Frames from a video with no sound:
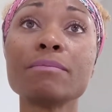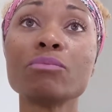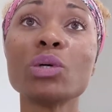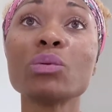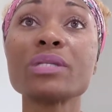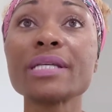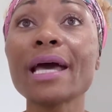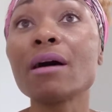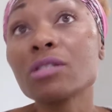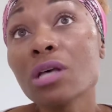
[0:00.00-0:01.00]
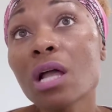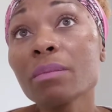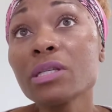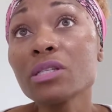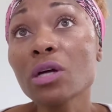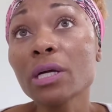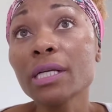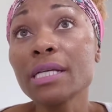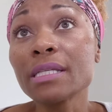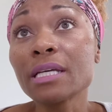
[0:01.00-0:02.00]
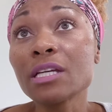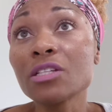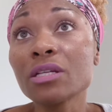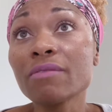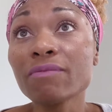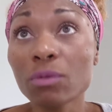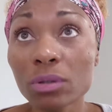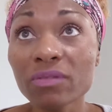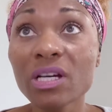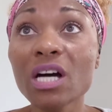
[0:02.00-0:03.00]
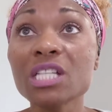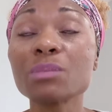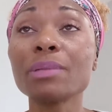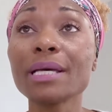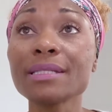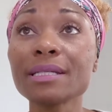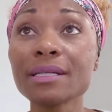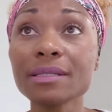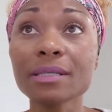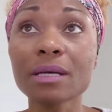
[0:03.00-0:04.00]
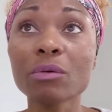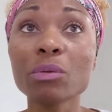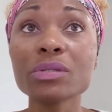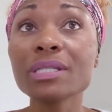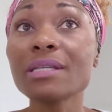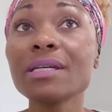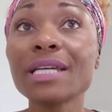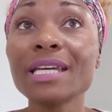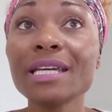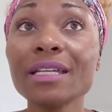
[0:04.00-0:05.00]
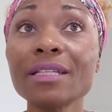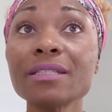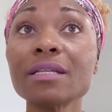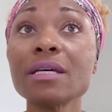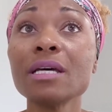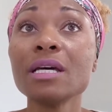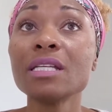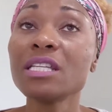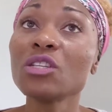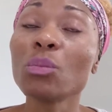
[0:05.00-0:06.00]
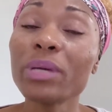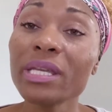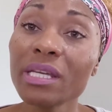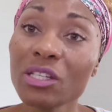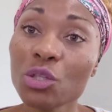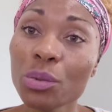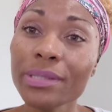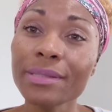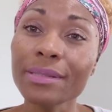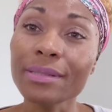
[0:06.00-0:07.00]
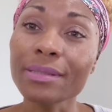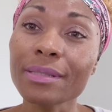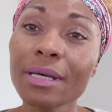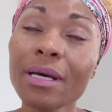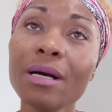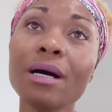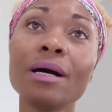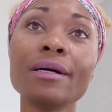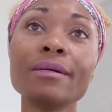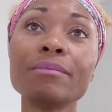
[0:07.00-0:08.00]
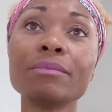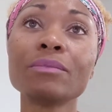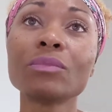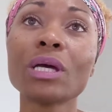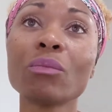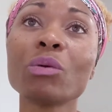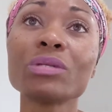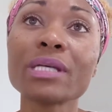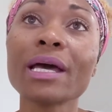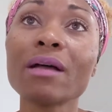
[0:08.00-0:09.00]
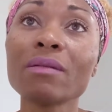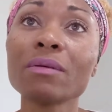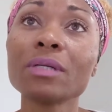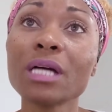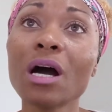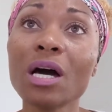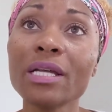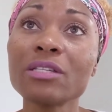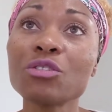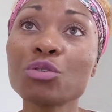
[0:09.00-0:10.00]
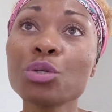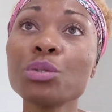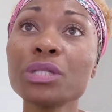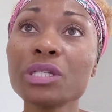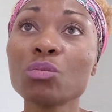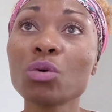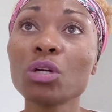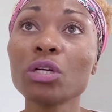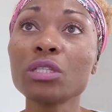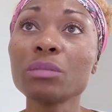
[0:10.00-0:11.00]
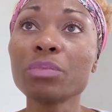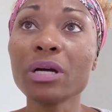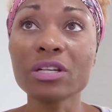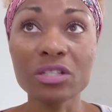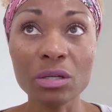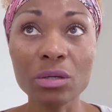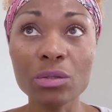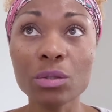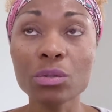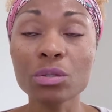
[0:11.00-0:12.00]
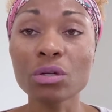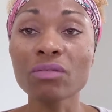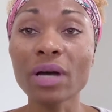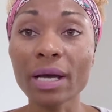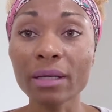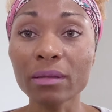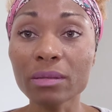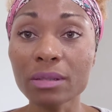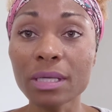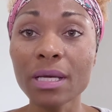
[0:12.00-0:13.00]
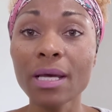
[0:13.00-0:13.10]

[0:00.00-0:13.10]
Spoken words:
We will see how Solomon started his kingship full of God's blessings, and we will see the king's disobedient choices, and we will see how God is true to his word to punish those who serve idols.